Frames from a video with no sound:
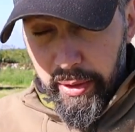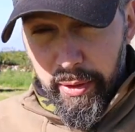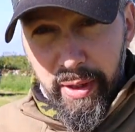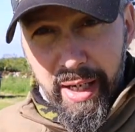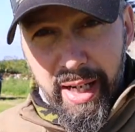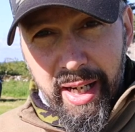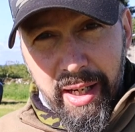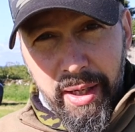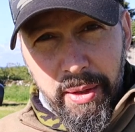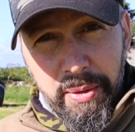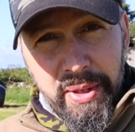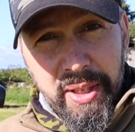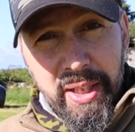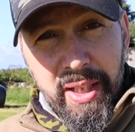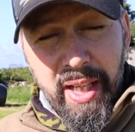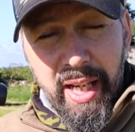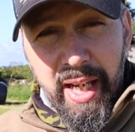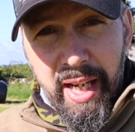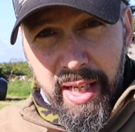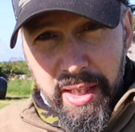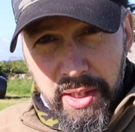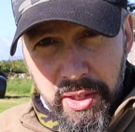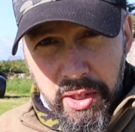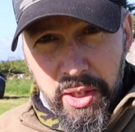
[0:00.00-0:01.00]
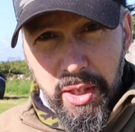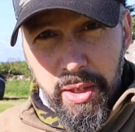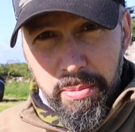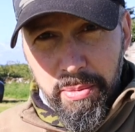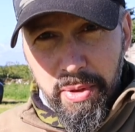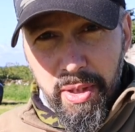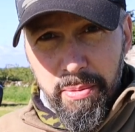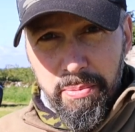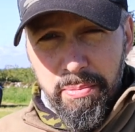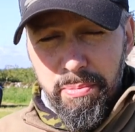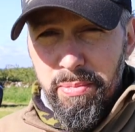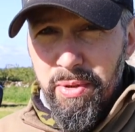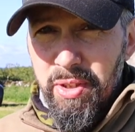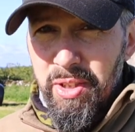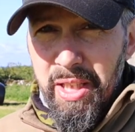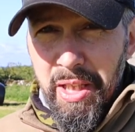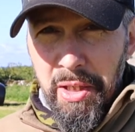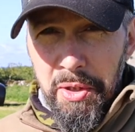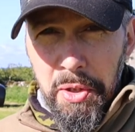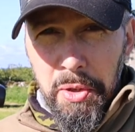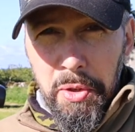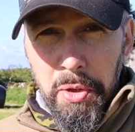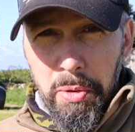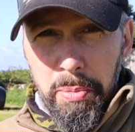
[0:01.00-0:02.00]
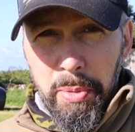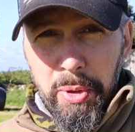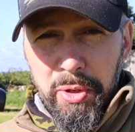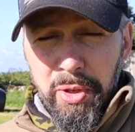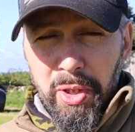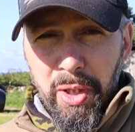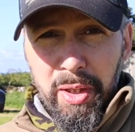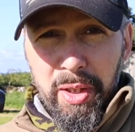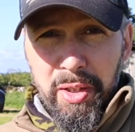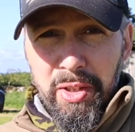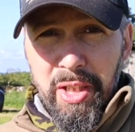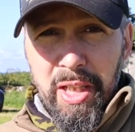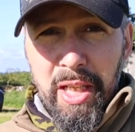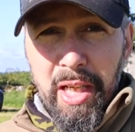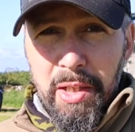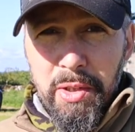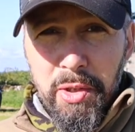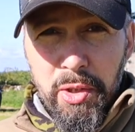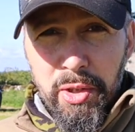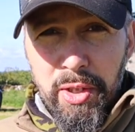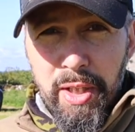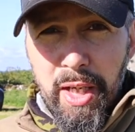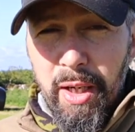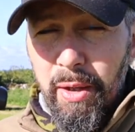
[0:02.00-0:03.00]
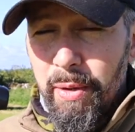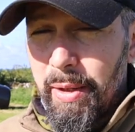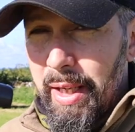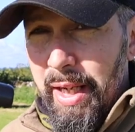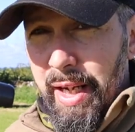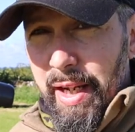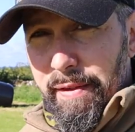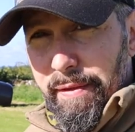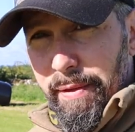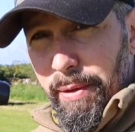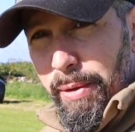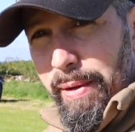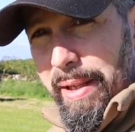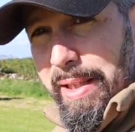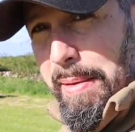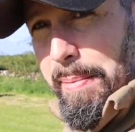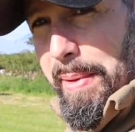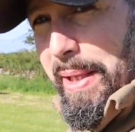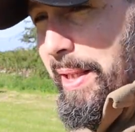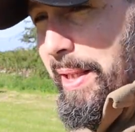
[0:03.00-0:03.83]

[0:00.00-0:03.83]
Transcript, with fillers: in the ground, and you, you sit on a normal toilet seat and just go. I've already